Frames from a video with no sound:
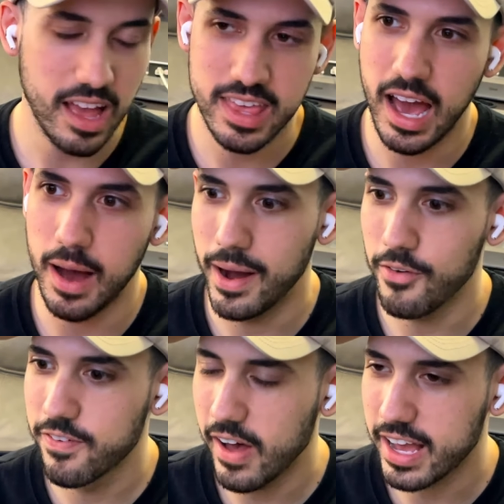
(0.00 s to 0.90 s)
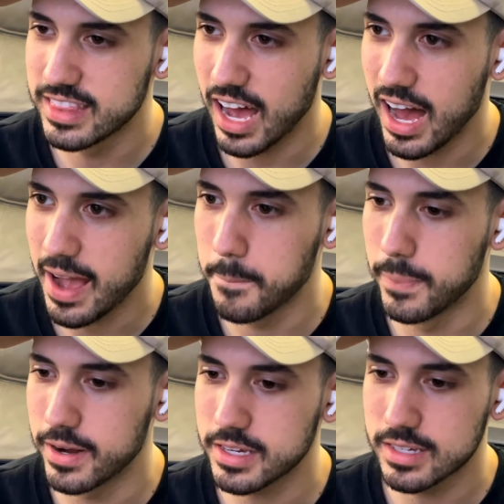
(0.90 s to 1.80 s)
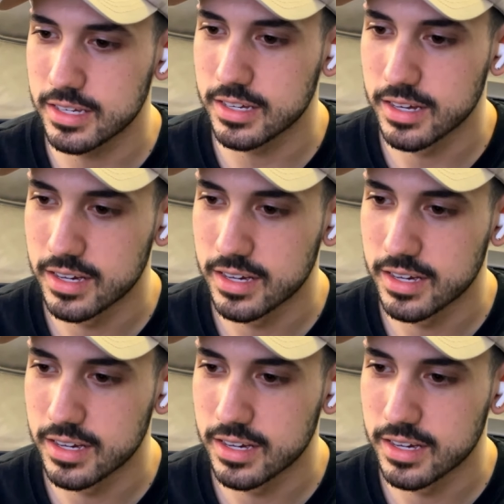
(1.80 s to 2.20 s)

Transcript: yeah, about fucking time, buddy.